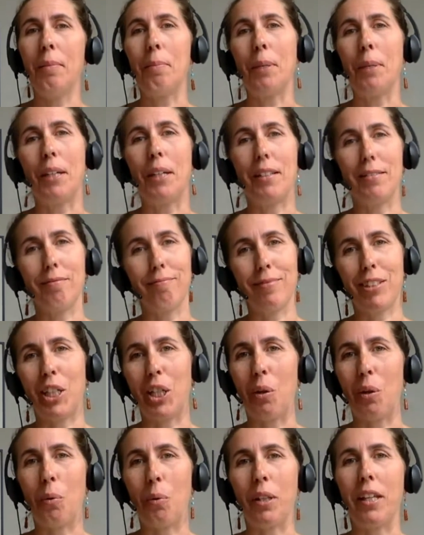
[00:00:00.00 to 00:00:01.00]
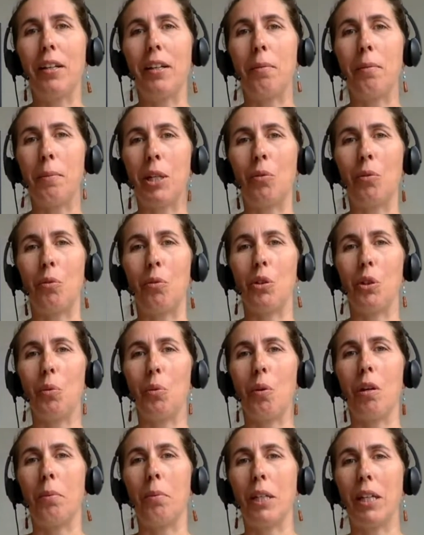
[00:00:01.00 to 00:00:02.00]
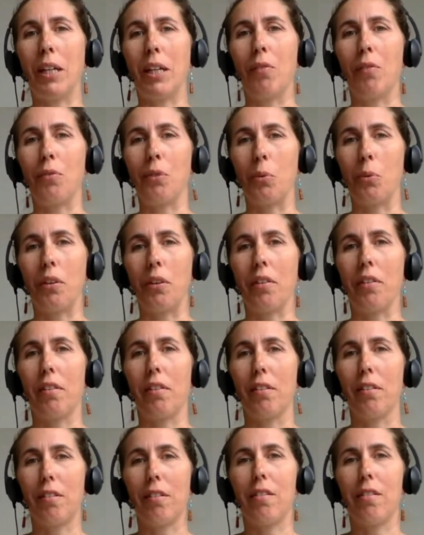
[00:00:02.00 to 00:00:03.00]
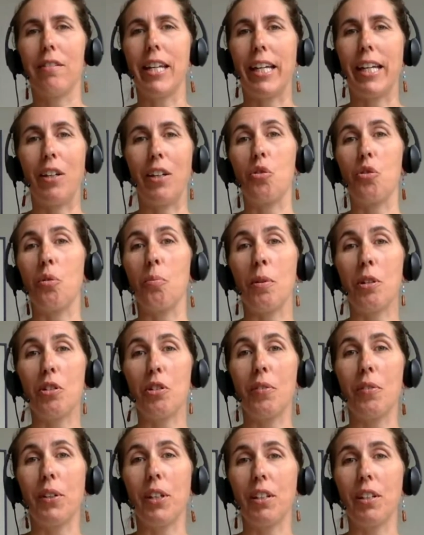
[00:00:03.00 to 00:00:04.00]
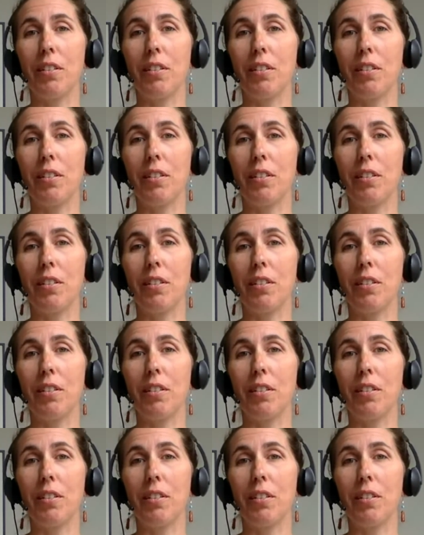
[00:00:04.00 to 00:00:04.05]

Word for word: But, with any mineral, you want to be careful with taking too much of